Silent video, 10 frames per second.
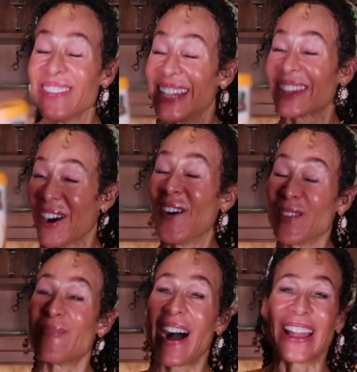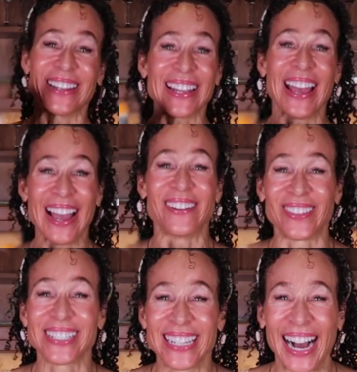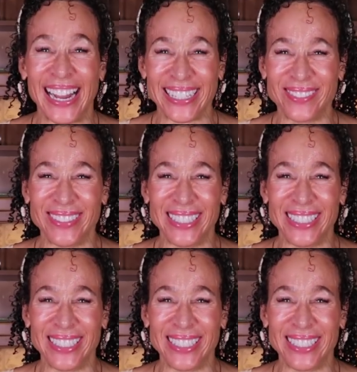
you eat the whole pint at one time.